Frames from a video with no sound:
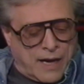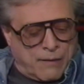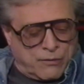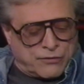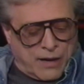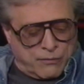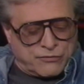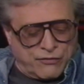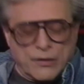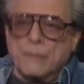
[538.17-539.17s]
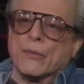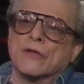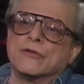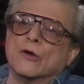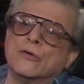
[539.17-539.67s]
I, was, I was very
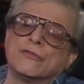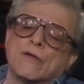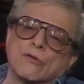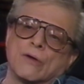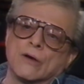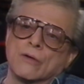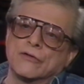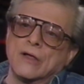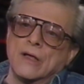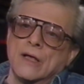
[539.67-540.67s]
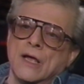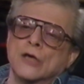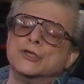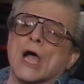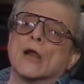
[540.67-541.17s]
impressed. You know who his favorite writer was? I have no
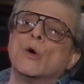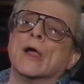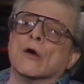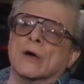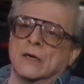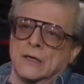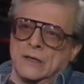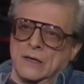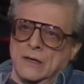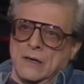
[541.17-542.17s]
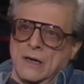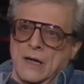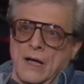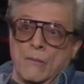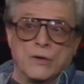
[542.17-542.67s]
idea. John O'Hara. Oh.
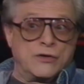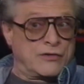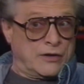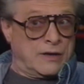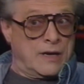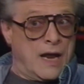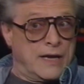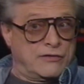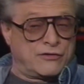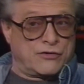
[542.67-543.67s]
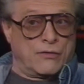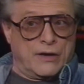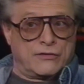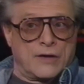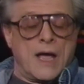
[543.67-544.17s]
Which is a nice
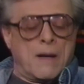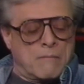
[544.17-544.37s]
choice. Mm-hmm.